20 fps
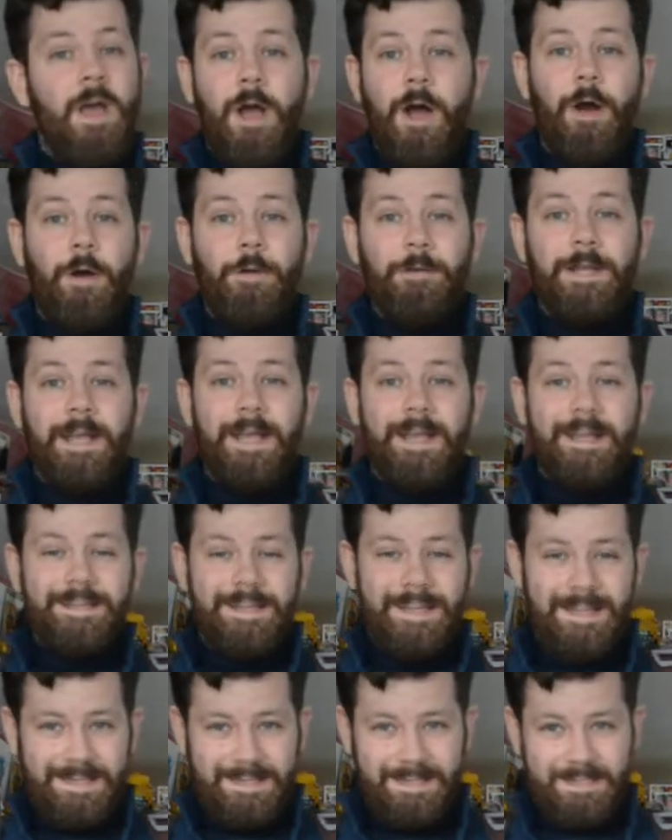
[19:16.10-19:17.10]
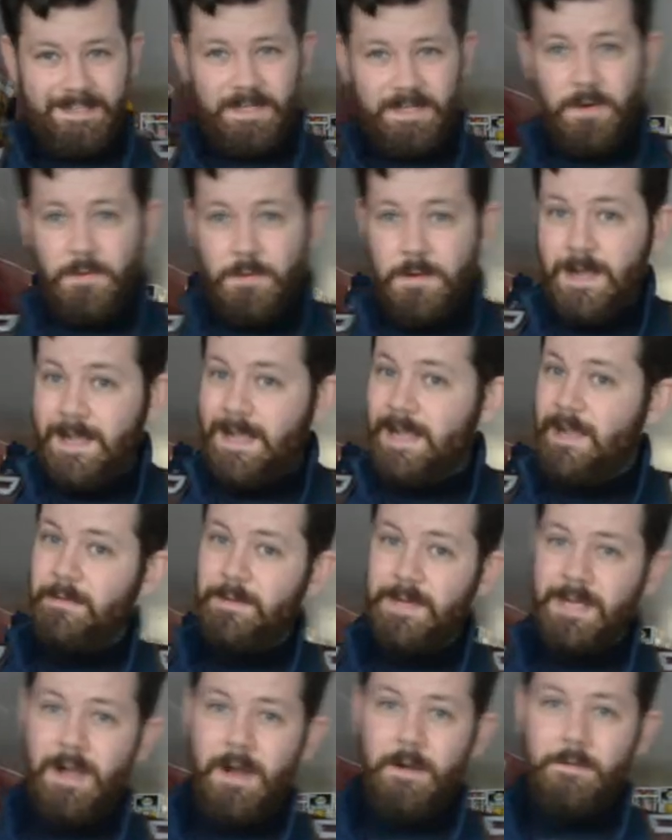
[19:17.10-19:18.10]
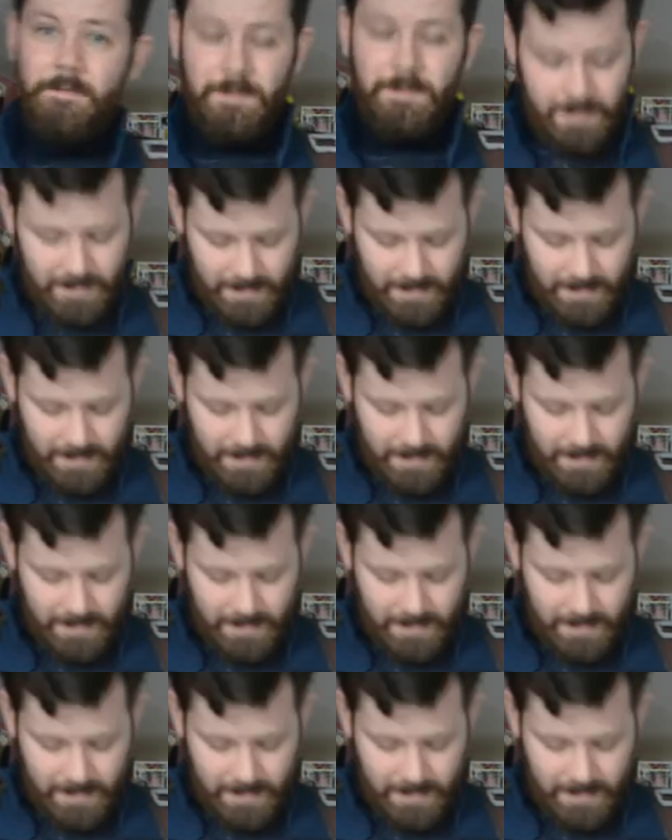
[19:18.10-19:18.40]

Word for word: Okay, so here we go.